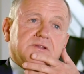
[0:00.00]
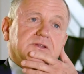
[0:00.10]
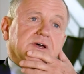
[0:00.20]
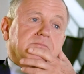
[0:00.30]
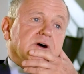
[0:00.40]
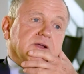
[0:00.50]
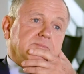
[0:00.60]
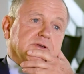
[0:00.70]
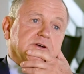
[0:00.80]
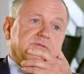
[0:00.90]
There might
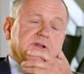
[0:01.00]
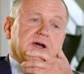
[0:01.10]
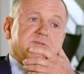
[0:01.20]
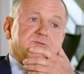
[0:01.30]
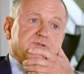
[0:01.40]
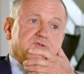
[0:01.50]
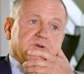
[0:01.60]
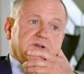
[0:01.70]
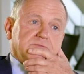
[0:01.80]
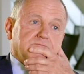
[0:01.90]
be overlaps
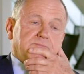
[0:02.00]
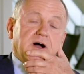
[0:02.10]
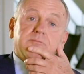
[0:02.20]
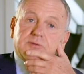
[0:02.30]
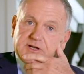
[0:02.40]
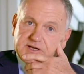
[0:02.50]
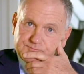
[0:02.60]
between pipeline